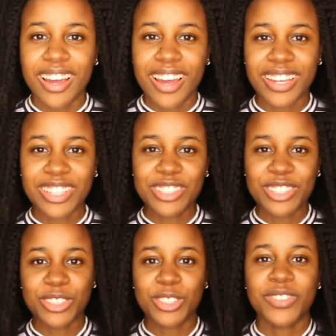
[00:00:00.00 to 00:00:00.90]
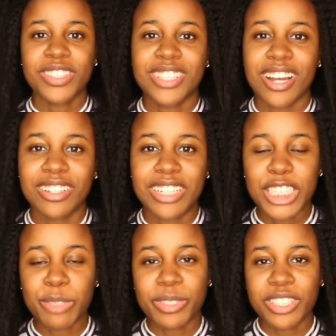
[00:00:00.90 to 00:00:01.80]
Hey YouTube, Sandra
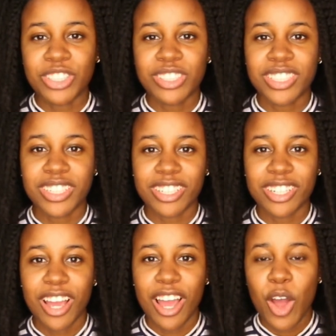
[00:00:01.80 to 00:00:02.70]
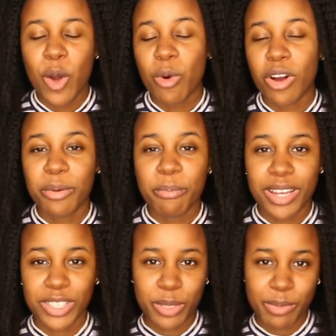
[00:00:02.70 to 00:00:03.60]
Expeditions here. Welcome
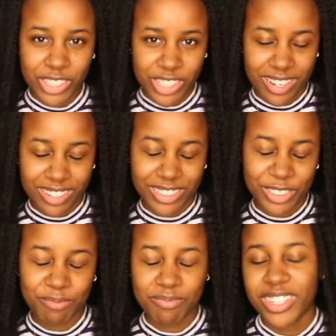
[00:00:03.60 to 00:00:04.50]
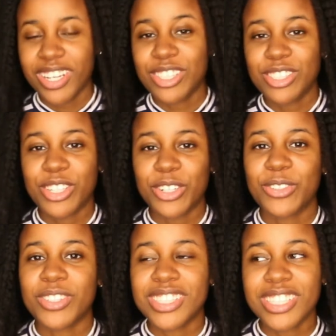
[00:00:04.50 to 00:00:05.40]
back to my channel.
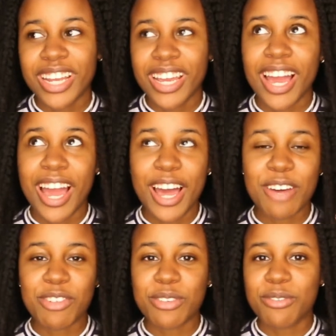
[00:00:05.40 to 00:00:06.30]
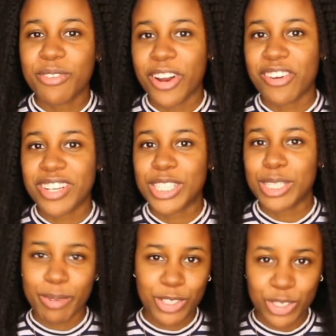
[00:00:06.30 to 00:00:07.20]
So today I have a very
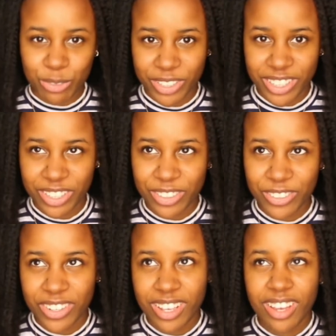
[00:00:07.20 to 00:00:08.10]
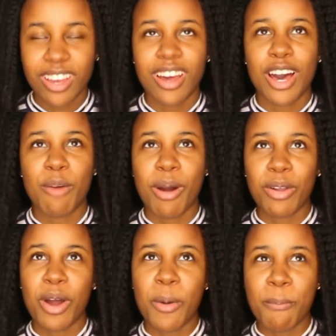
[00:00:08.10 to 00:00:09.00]
special video.
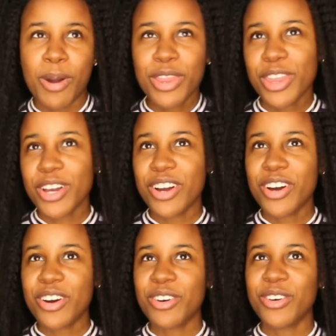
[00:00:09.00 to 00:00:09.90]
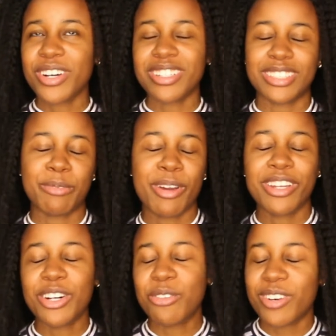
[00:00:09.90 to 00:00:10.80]
About a month ago,
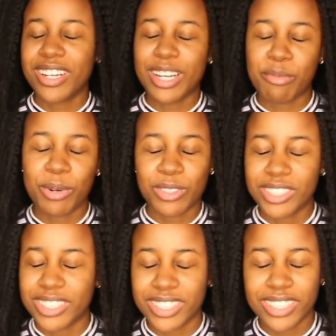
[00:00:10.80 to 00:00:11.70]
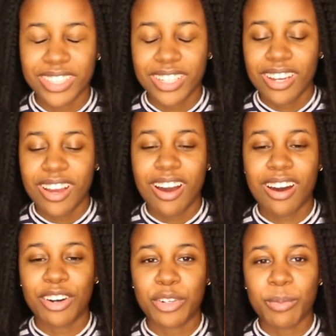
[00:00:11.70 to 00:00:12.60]
depending on when I posted it,
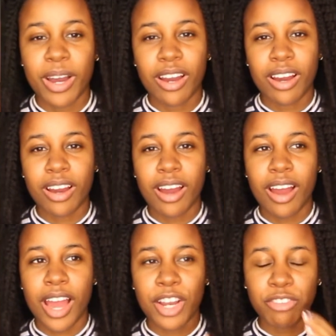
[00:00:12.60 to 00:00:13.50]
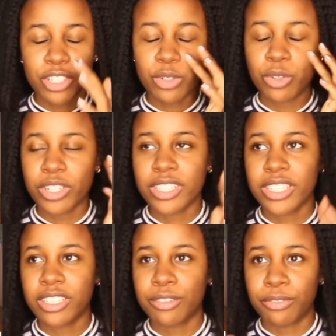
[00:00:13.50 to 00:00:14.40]
I
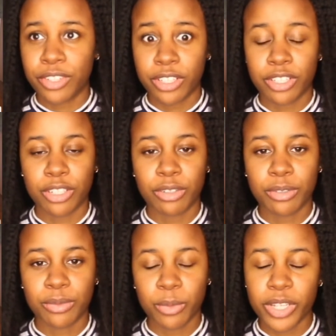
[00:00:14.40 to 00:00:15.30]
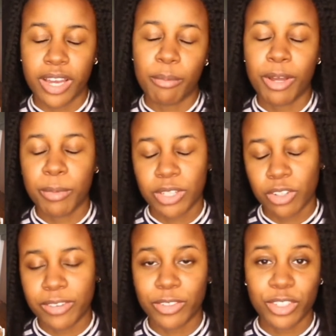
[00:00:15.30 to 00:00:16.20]
recorded a video. Well, yeah, about a month
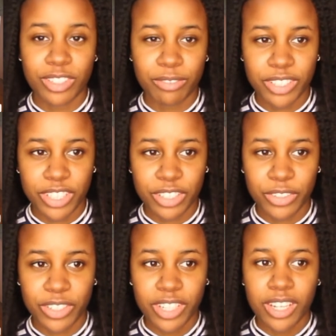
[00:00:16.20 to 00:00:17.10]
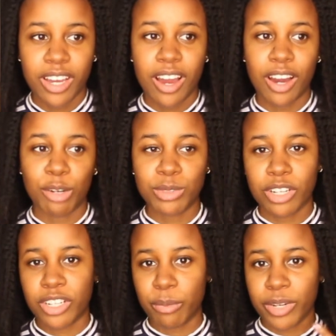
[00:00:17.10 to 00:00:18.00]
ago I recorded a video
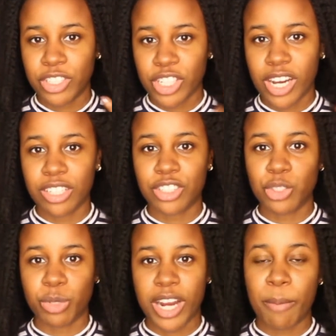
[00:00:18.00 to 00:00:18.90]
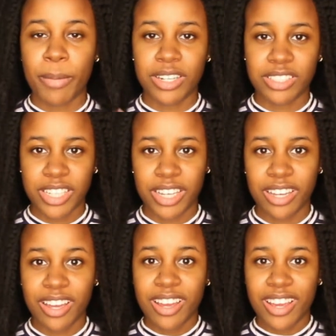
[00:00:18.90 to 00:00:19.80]
starting my challenge where I meditate
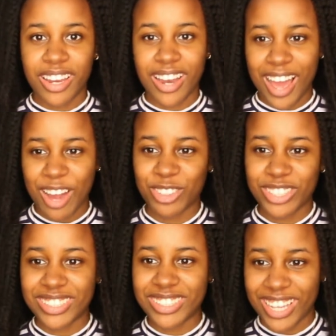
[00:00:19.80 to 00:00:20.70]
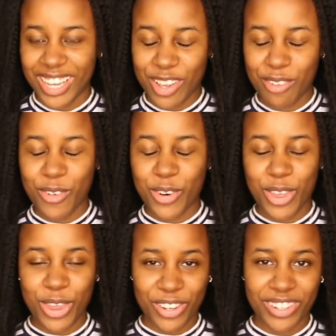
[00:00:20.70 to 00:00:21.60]
an hour a day for
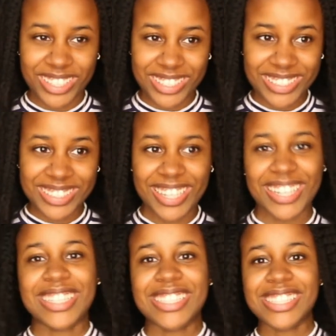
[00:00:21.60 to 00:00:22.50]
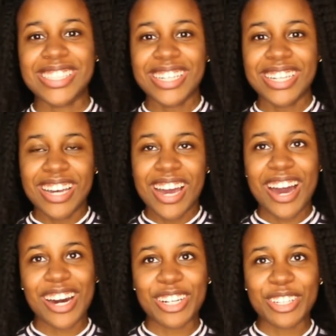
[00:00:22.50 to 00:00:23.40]
30 days
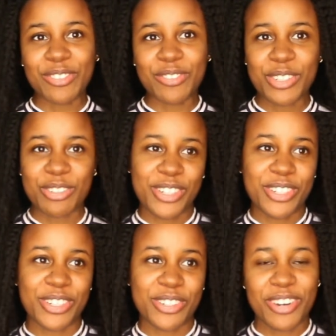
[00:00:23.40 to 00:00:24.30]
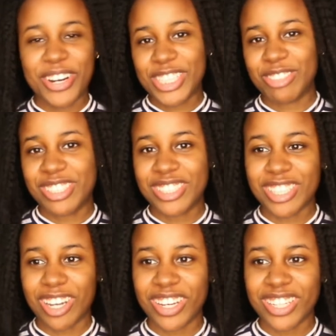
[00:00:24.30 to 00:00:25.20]
for various reasons
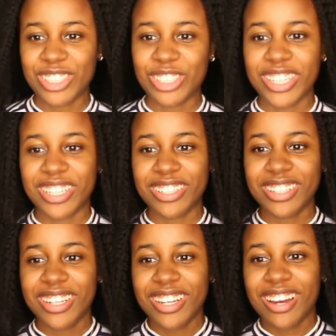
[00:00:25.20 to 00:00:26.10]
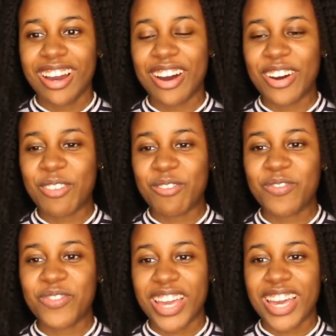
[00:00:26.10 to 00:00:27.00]
that I'll get into later.
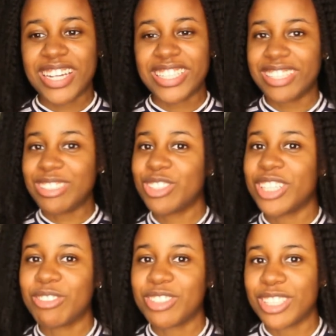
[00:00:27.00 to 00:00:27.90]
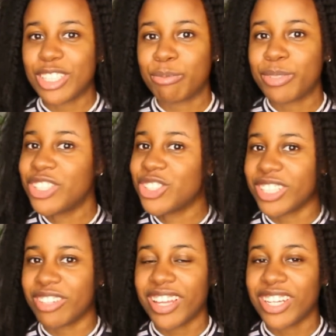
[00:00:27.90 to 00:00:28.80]
And yesterday was the completion
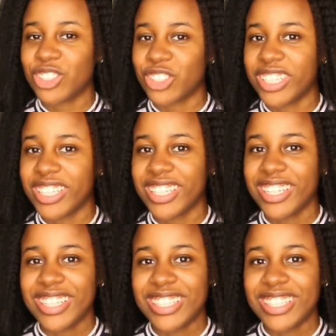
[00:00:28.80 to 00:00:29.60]
of that journey.